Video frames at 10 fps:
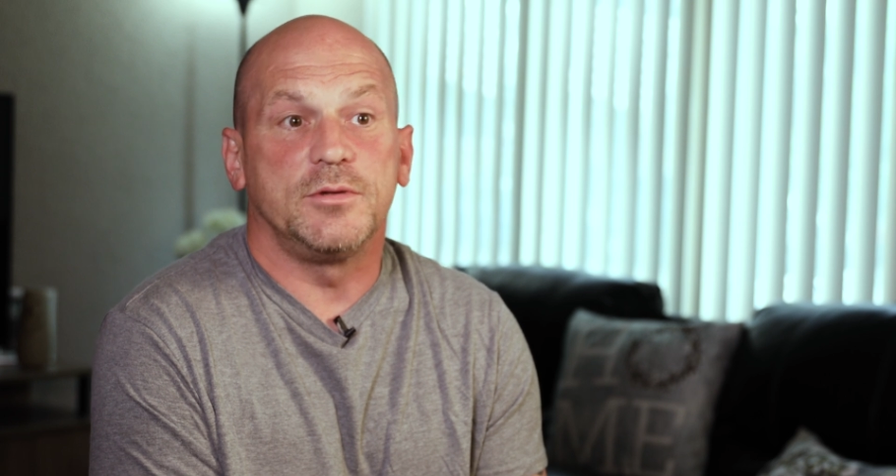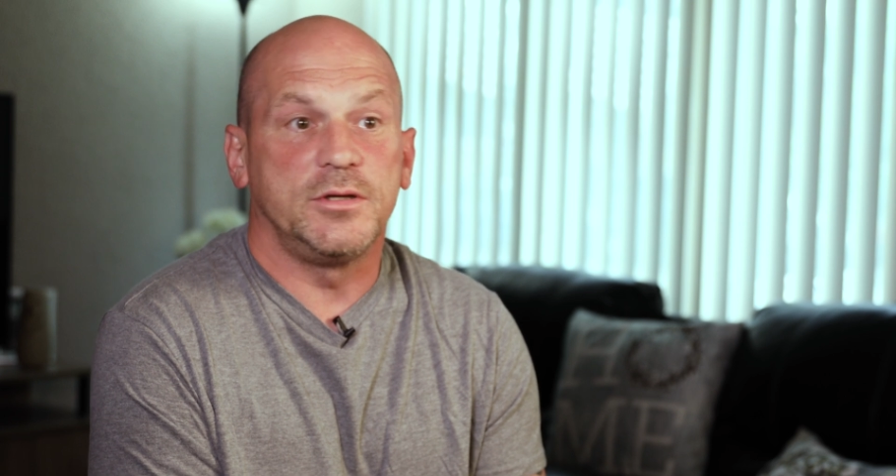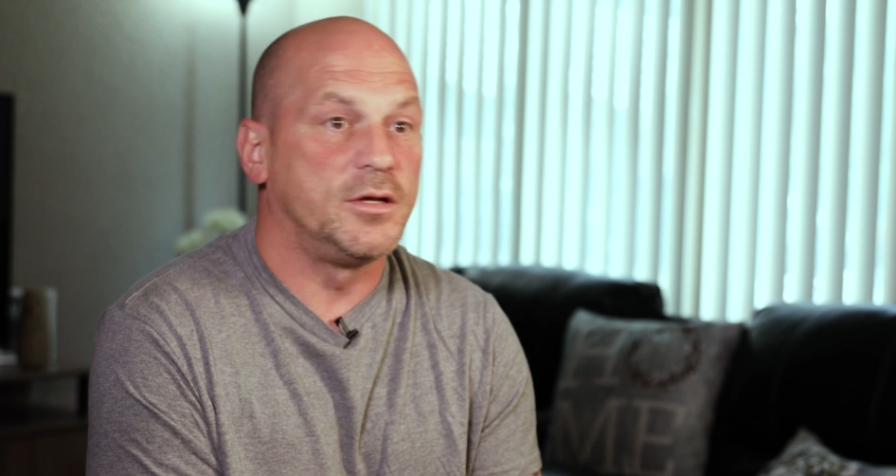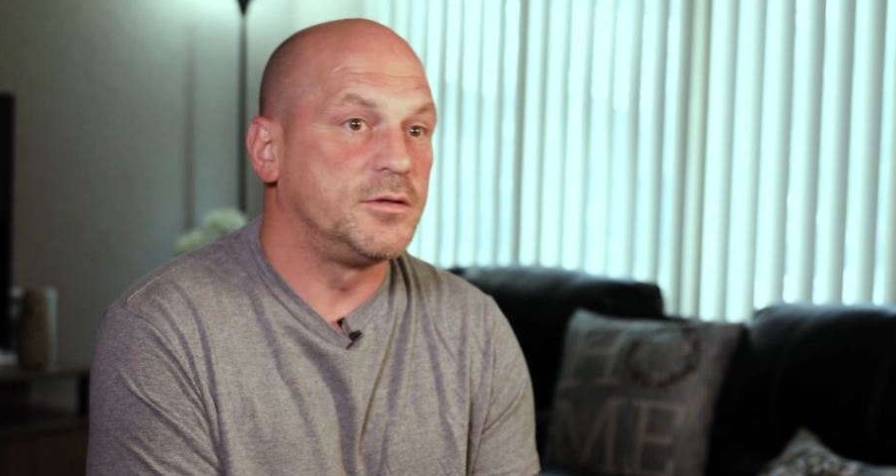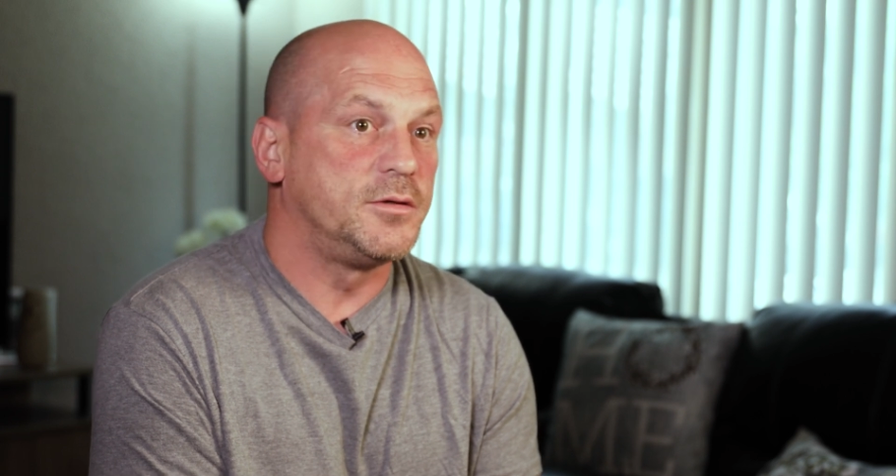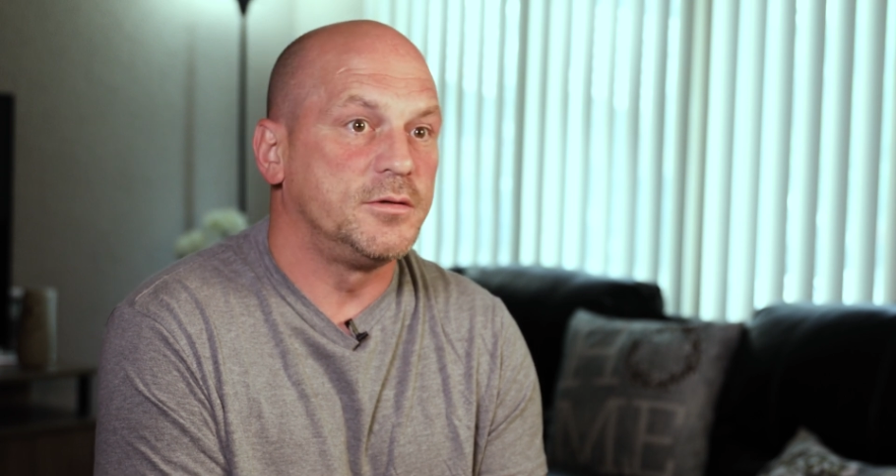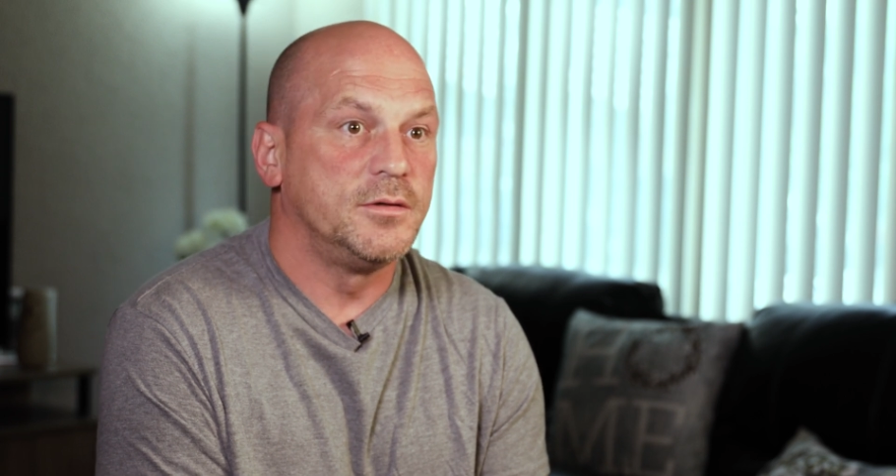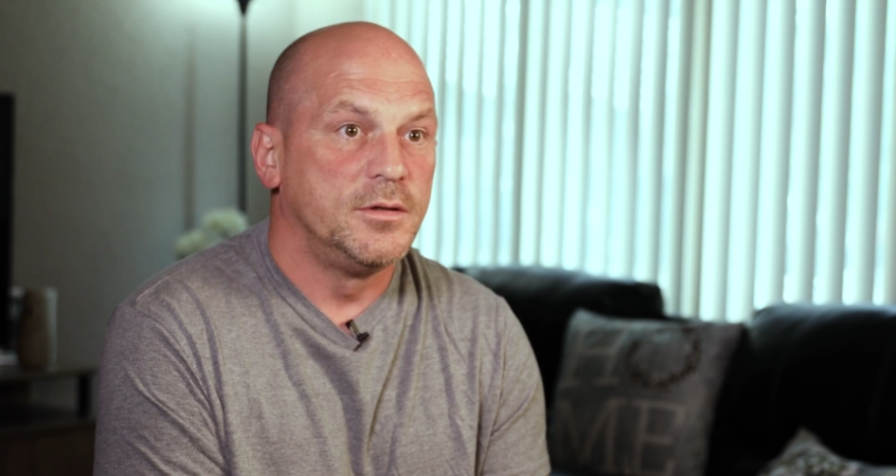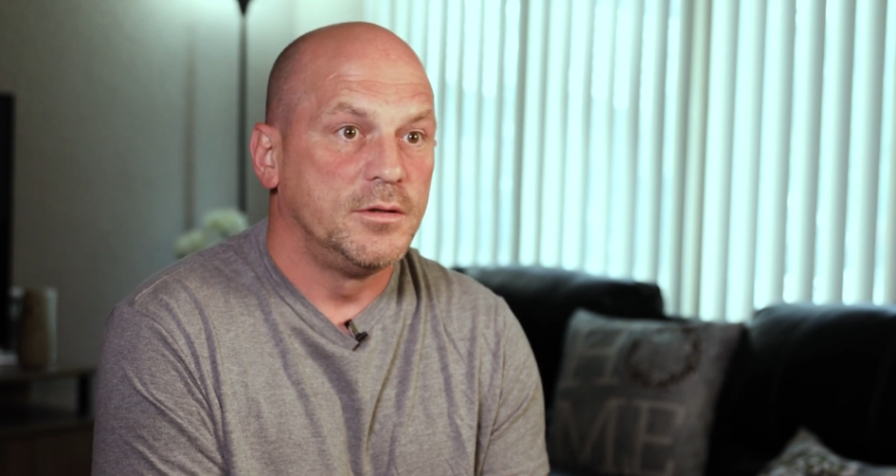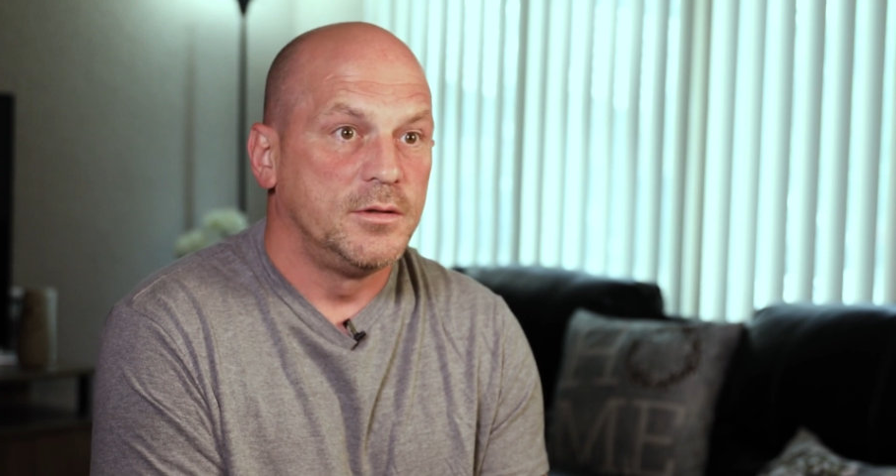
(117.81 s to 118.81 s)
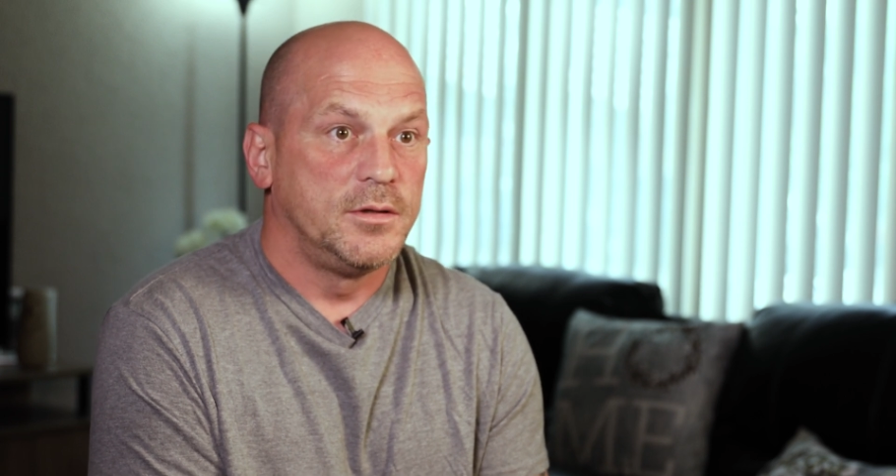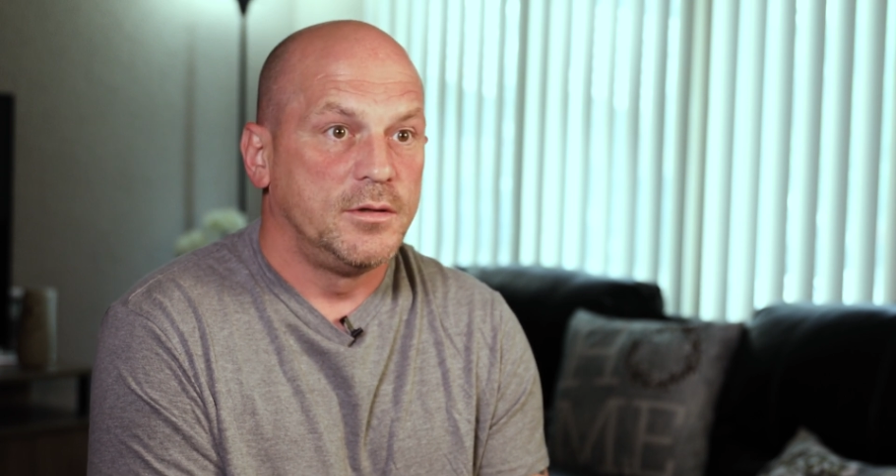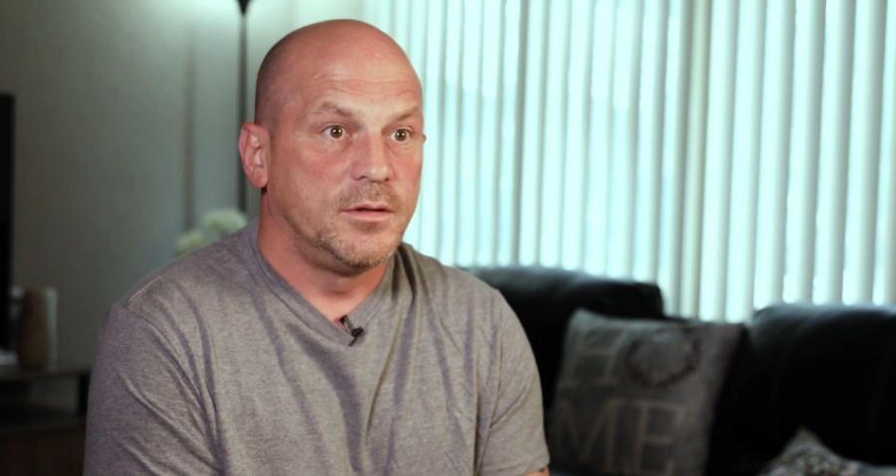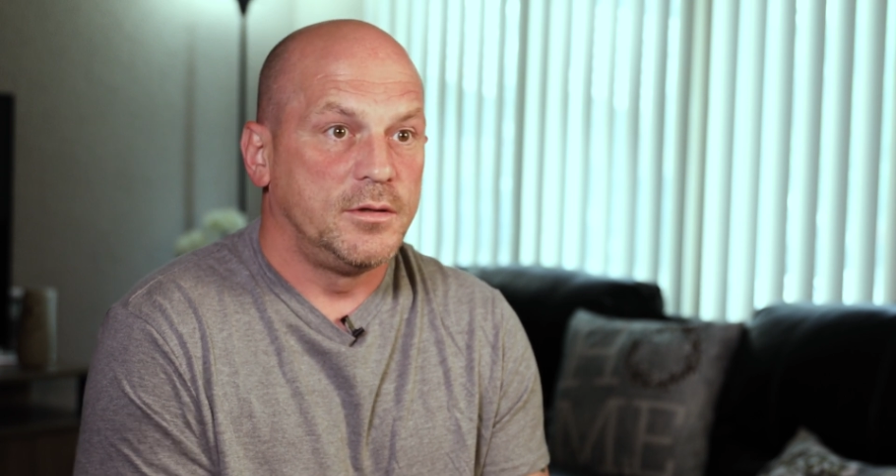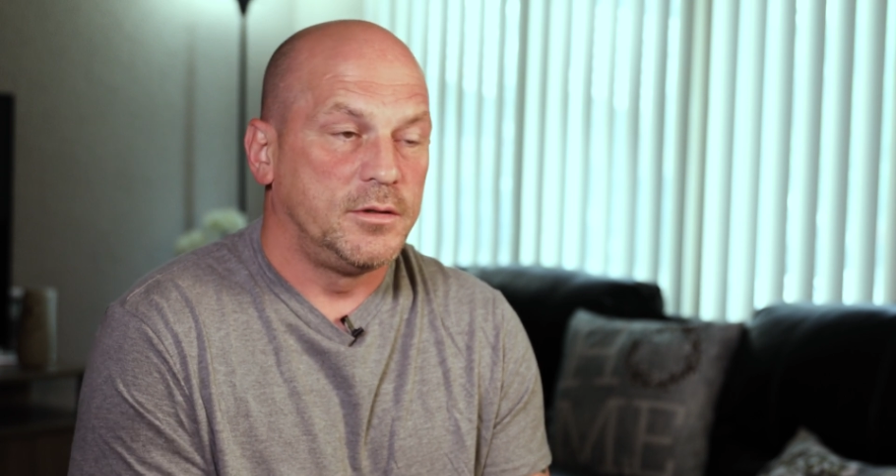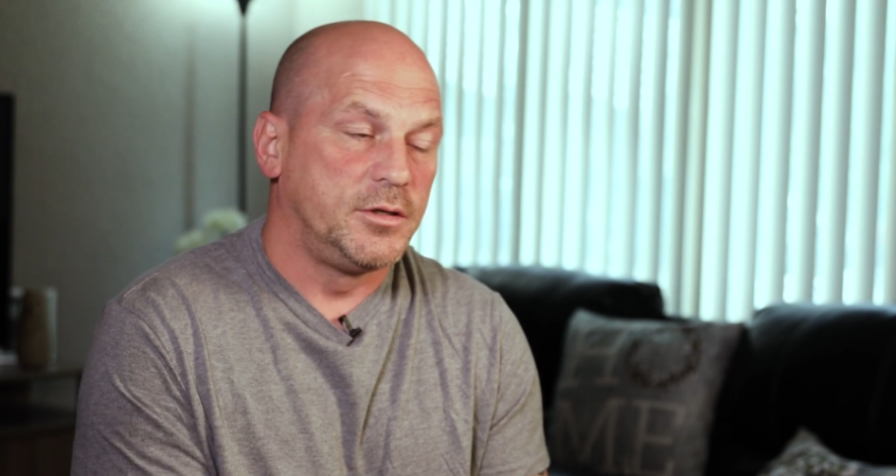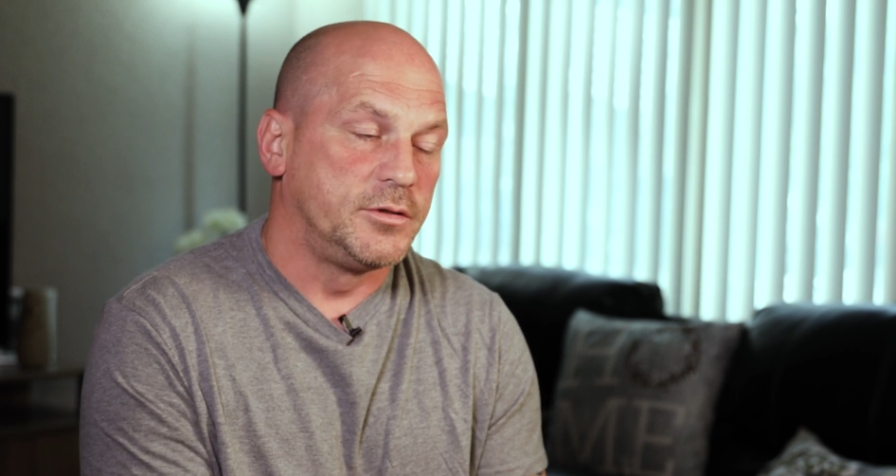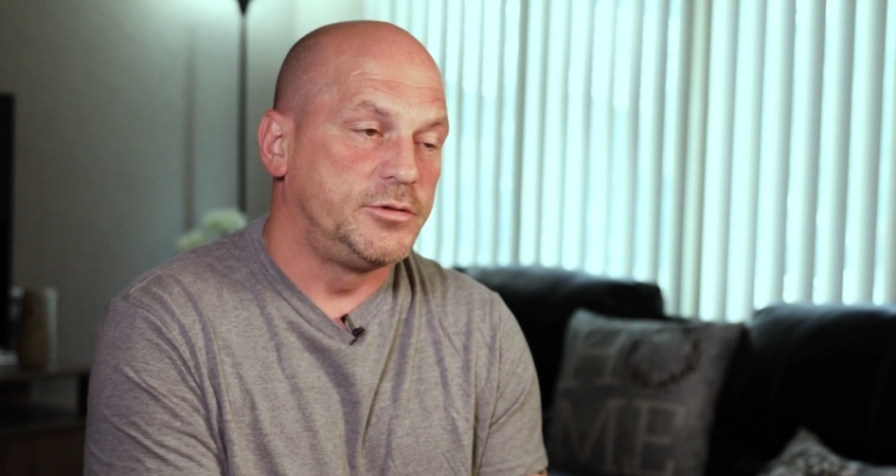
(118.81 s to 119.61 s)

With the other the